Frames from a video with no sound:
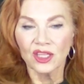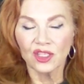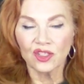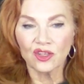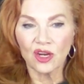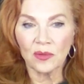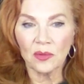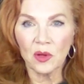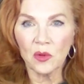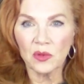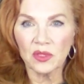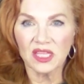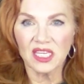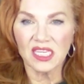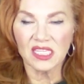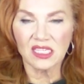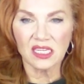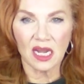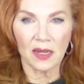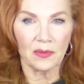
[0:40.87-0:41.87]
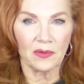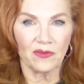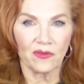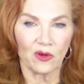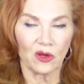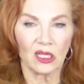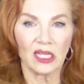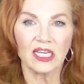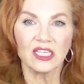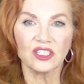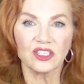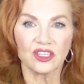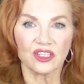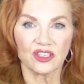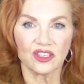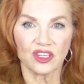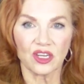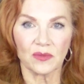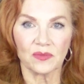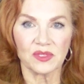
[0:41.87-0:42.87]
The trouble with these type of
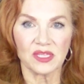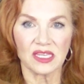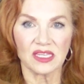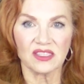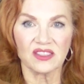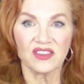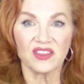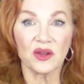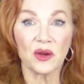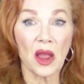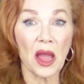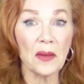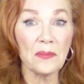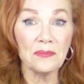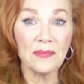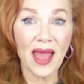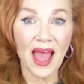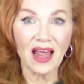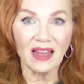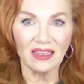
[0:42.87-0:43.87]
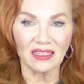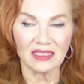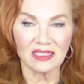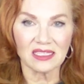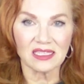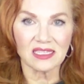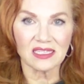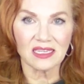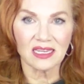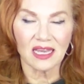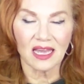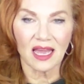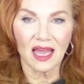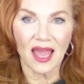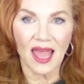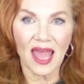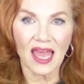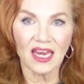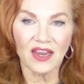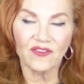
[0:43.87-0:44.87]
relationships is they're unbalanced.
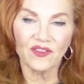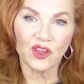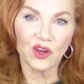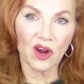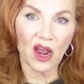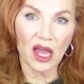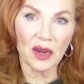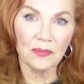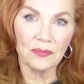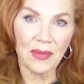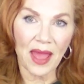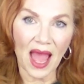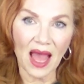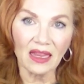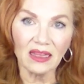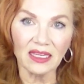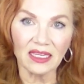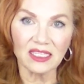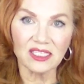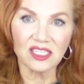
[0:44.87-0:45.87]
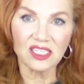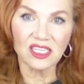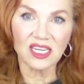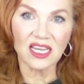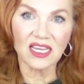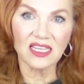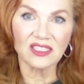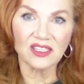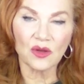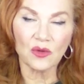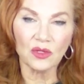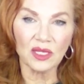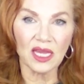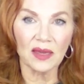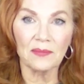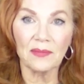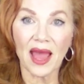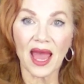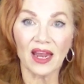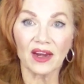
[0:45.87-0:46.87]
And if they're unbalanced, it's
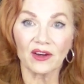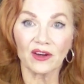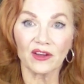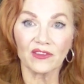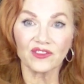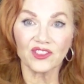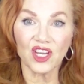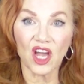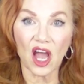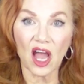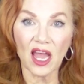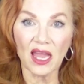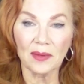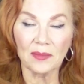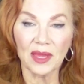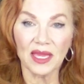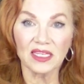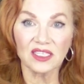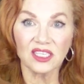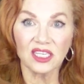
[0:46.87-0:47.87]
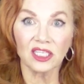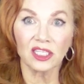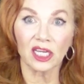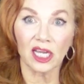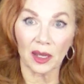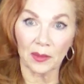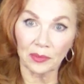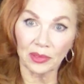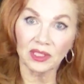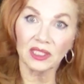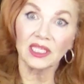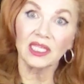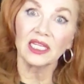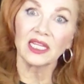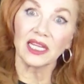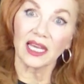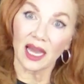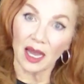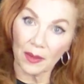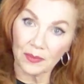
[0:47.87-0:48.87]
only a matter of time until it
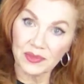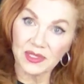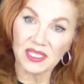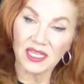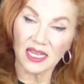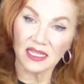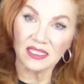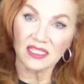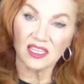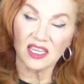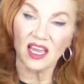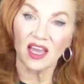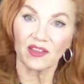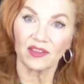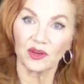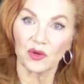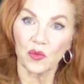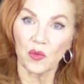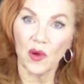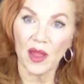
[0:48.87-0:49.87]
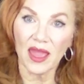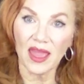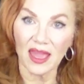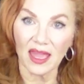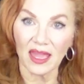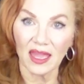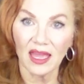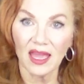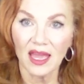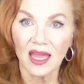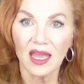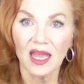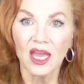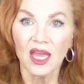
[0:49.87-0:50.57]
completely upsets the other way.